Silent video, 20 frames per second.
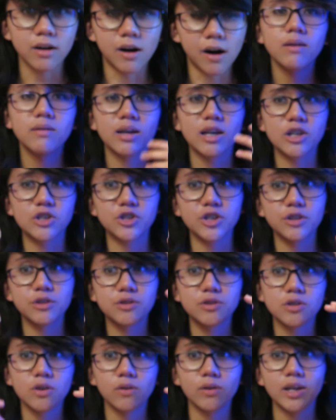I'm actually
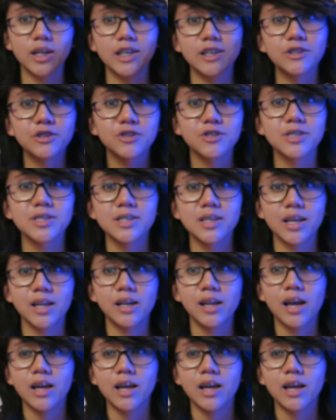so interested,